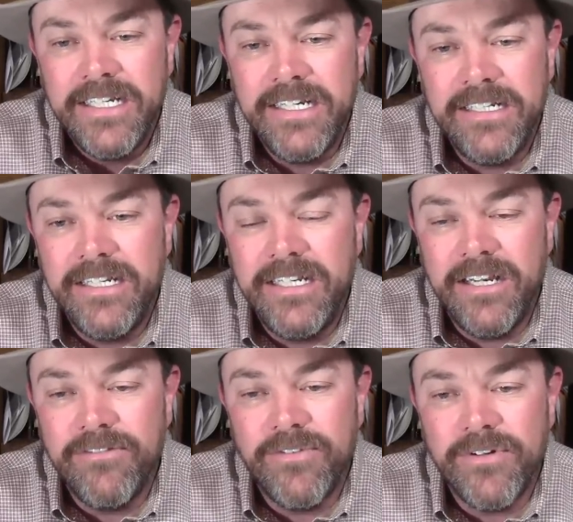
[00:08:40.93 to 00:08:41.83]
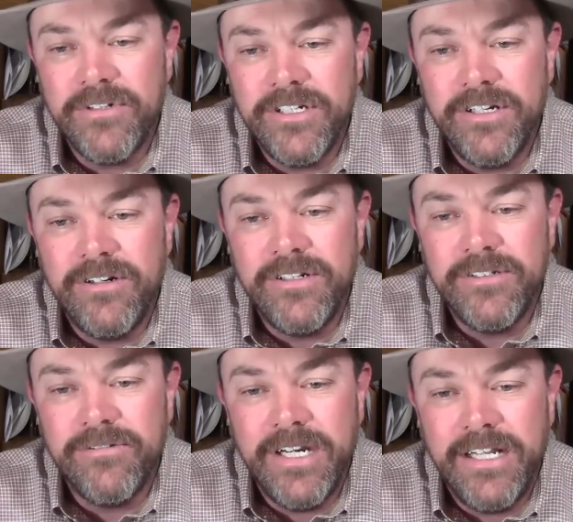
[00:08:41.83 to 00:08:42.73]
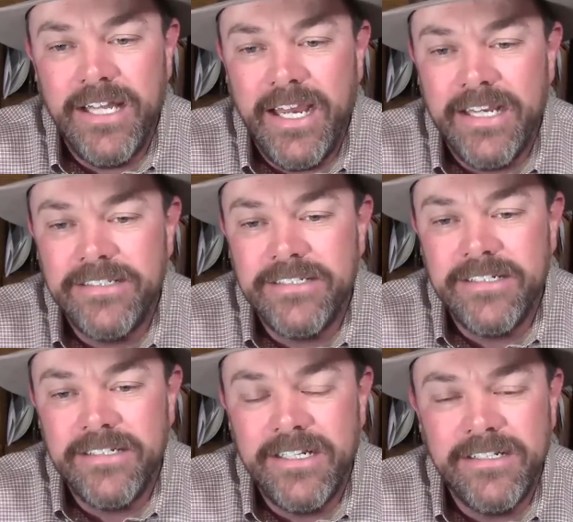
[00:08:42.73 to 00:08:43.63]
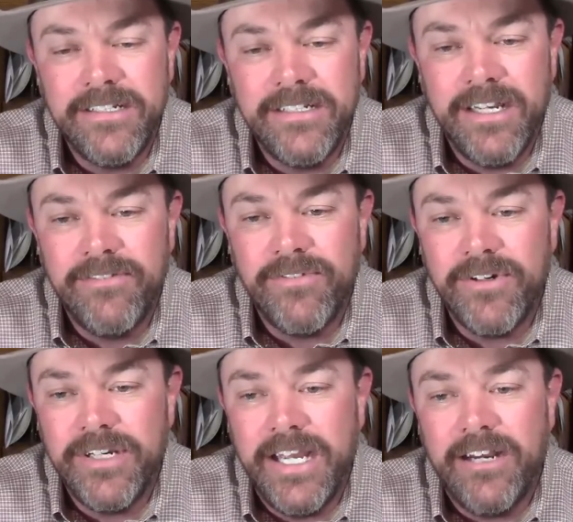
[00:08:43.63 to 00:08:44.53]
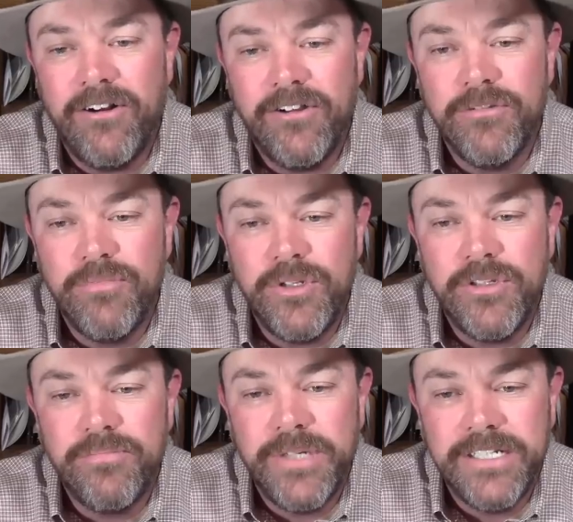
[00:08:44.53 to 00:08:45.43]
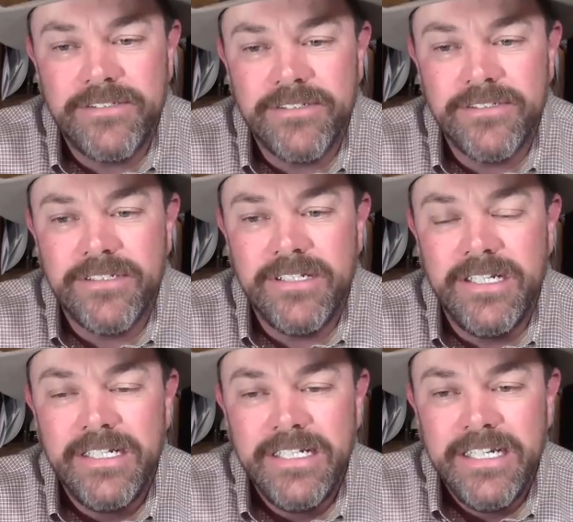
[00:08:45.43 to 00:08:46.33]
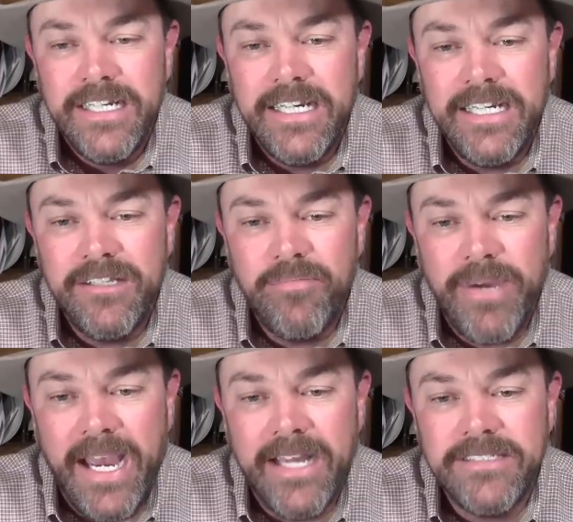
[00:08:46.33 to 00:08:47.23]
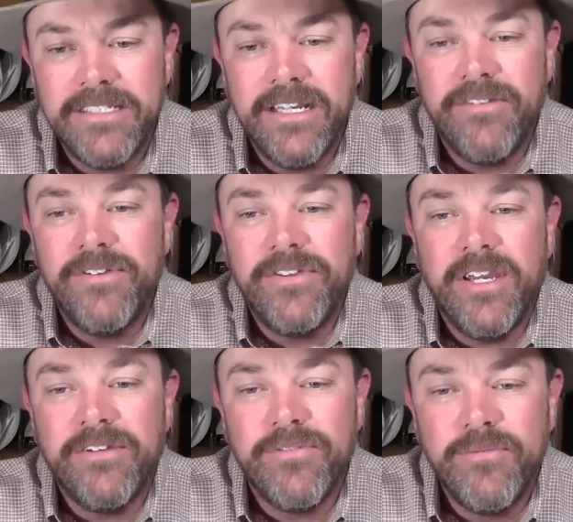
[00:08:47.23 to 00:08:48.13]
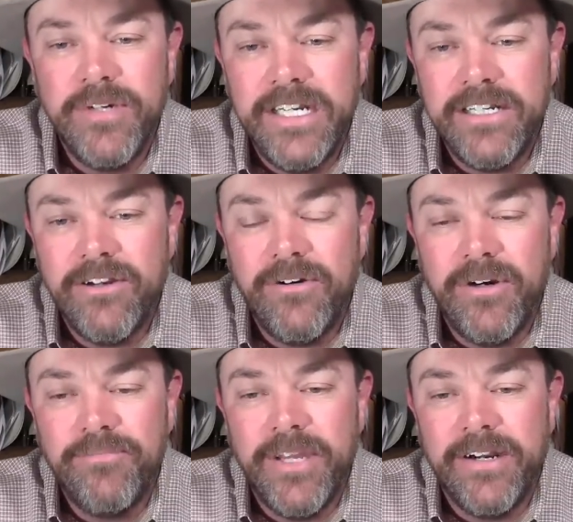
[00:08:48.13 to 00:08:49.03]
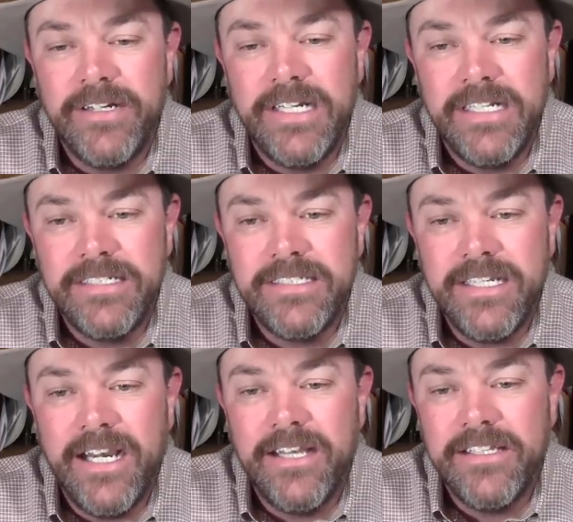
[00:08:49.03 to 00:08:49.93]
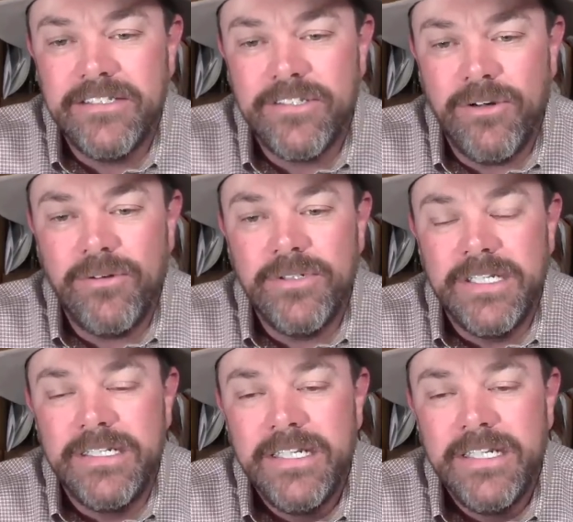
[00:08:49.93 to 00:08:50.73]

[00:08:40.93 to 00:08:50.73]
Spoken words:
into Denver, you know, on the railheads and into Denver. He had all the bullet pencils and the pads and everything from when he'd go up there and see how they sold.